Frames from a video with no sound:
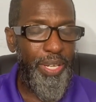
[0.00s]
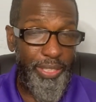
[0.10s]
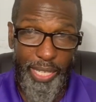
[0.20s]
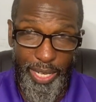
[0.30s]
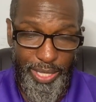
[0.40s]

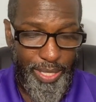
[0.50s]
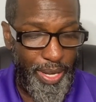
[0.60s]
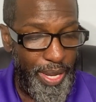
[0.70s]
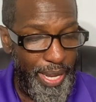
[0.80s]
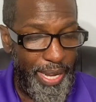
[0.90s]
Yes,
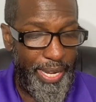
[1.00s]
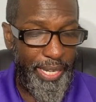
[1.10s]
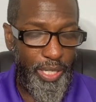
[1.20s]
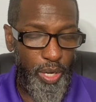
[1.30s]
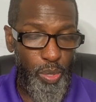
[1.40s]

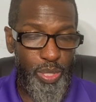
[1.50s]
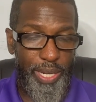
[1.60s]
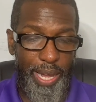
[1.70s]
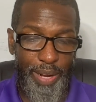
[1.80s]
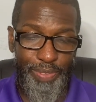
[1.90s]
in
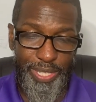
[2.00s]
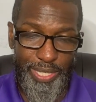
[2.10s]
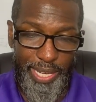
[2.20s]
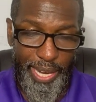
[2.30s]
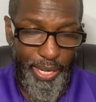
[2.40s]
closing, I have this
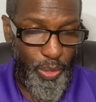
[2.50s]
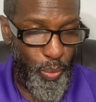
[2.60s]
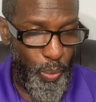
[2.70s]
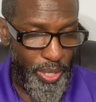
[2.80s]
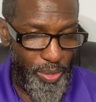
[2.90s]
saying,
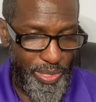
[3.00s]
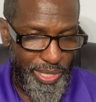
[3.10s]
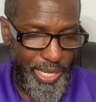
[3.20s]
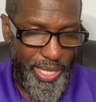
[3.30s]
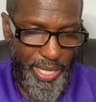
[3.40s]
when you
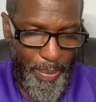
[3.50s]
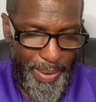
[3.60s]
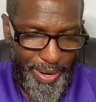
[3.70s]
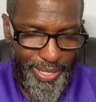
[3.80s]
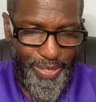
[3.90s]
see the
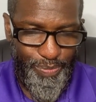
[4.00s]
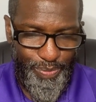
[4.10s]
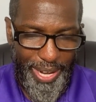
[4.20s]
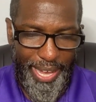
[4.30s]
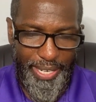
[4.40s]
American
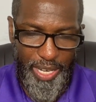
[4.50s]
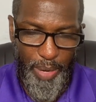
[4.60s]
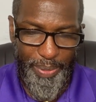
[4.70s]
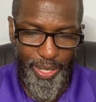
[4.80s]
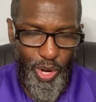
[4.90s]
flag
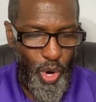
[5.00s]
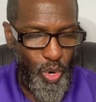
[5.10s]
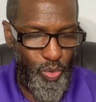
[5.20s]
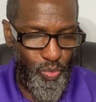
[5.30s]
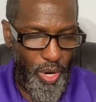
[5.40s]
coming,
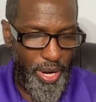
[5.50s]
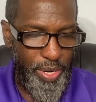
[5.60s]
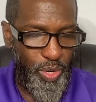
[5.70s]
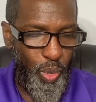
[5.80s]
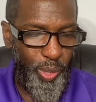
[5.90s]

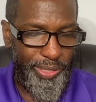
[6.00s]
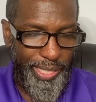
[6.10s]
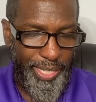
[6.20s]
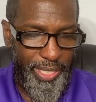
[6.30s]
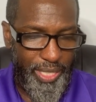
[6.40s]
run or
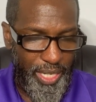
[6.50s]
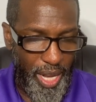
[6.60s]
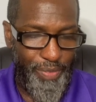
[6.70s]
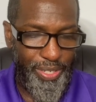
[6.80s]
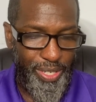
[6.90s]
take
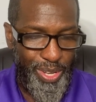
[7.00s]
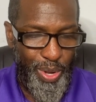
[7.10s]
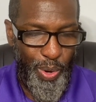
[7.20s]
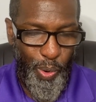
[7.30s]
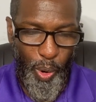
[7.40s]
cover
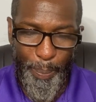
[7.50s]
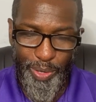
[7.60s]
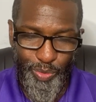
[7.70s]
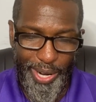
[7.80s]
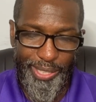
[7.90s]
or be
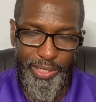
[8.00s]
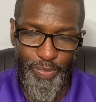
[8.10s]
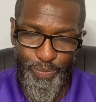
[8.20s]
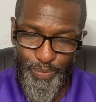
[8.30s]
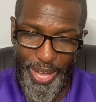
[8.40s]
ready to
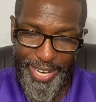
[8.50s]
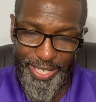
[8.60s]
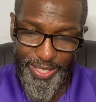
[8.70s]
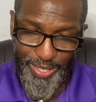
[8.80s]
fight